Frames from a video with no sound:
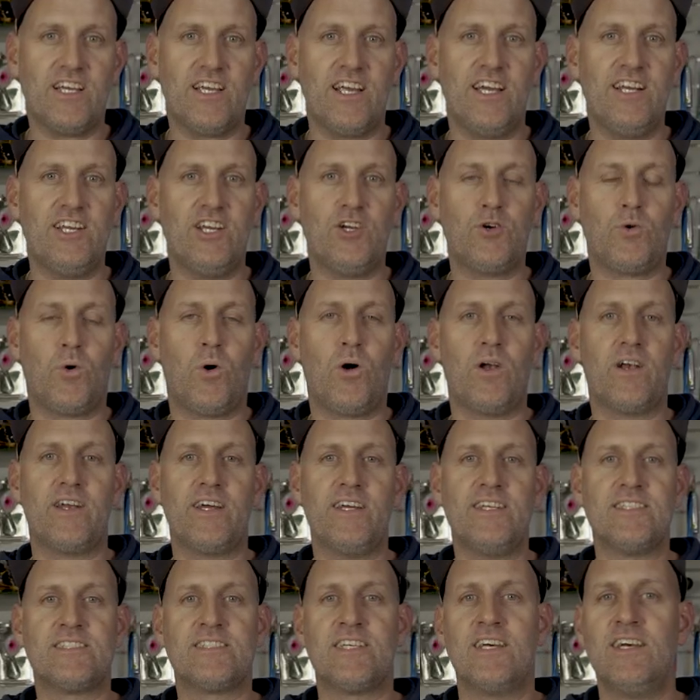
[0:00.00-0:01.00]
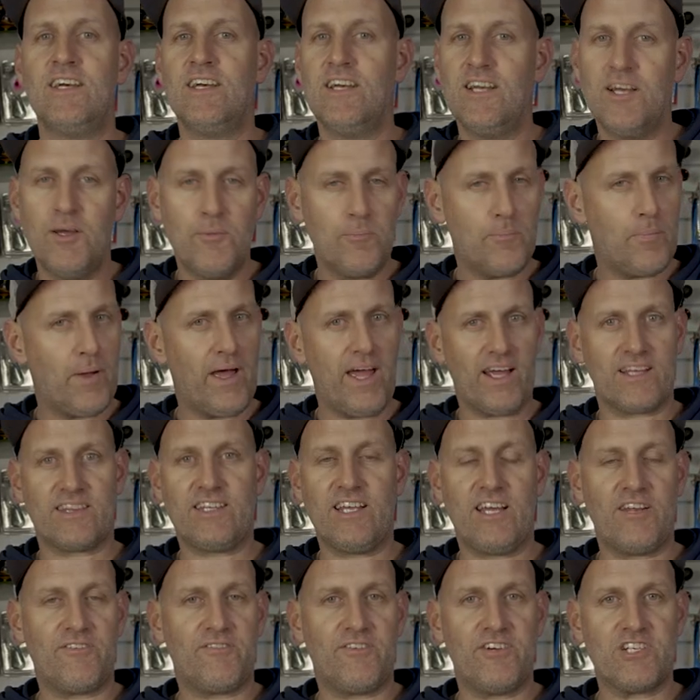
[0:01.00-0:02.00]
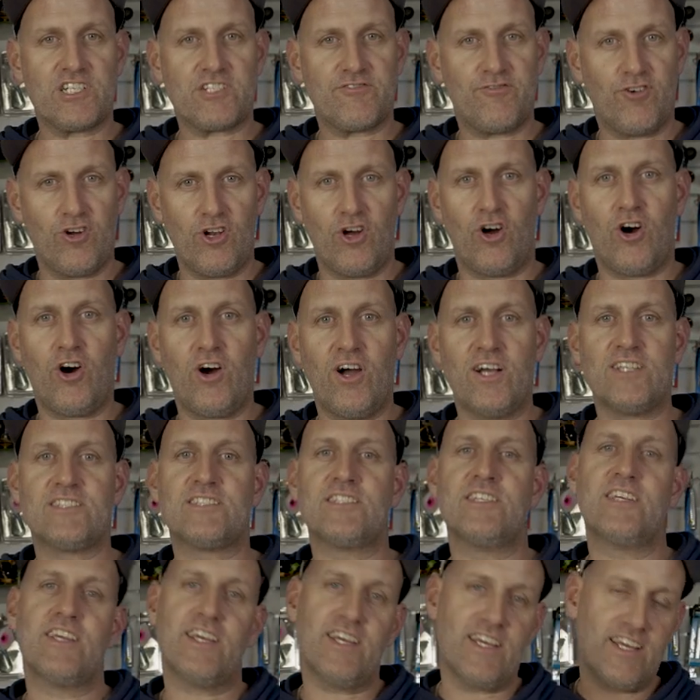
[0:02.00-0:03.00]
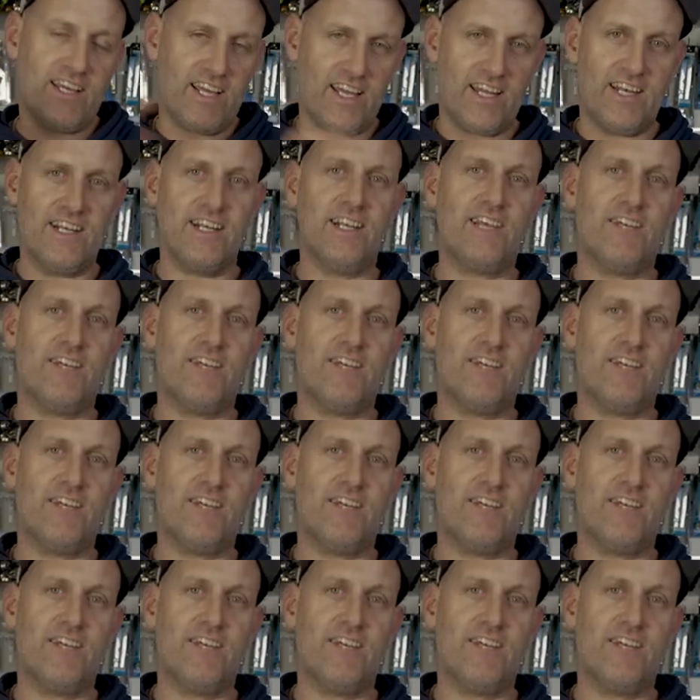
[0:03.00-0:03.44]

their eating qualities. Pack that fish full of ice, get it